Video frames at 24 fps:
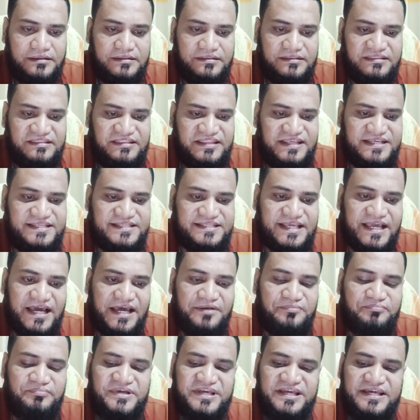This
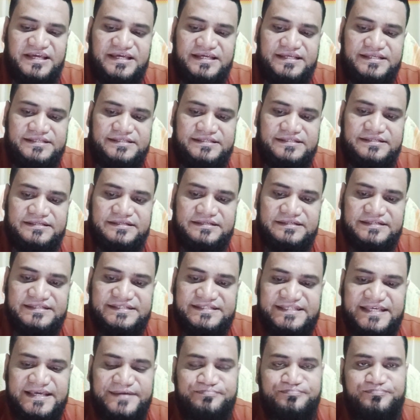can be
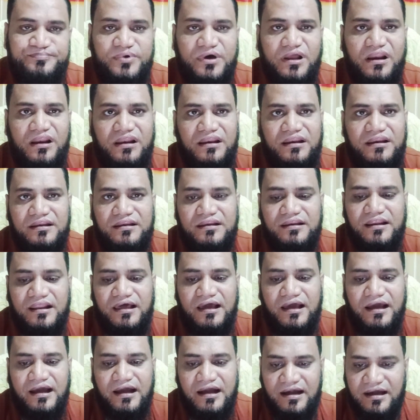simple
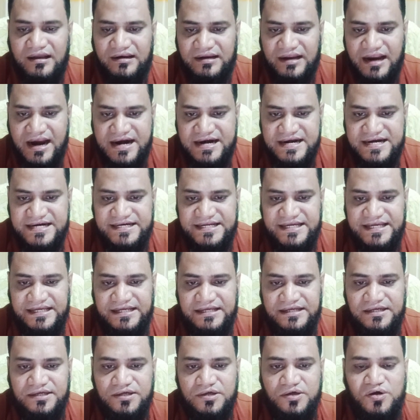and
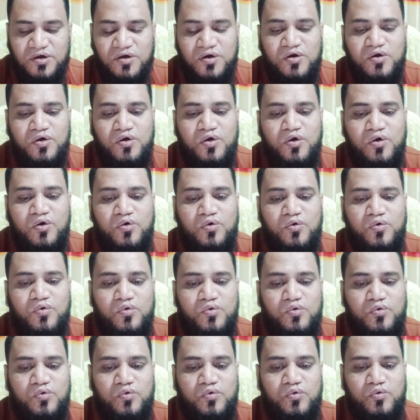editing.
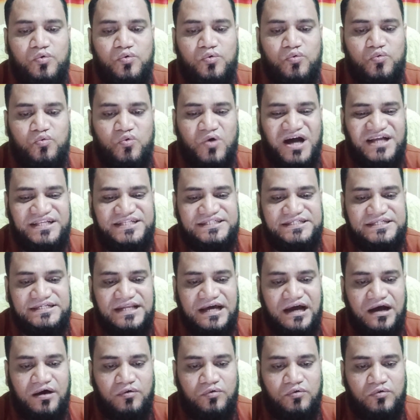Watch
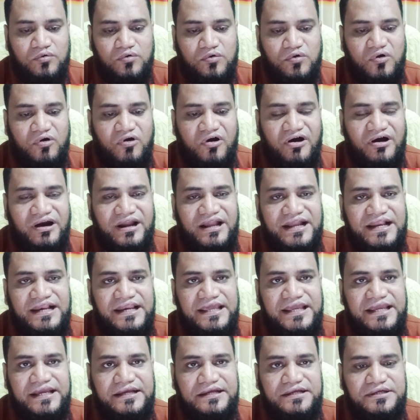now or
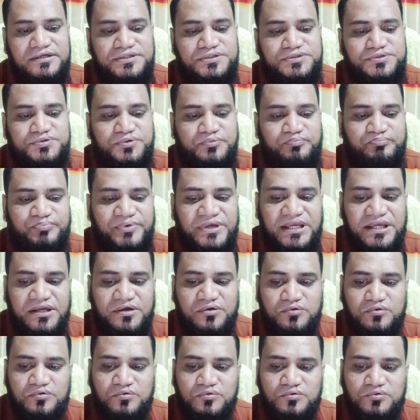click to
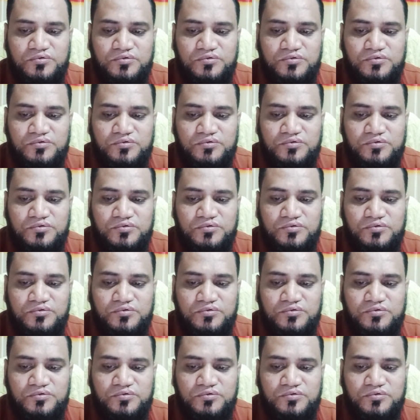view.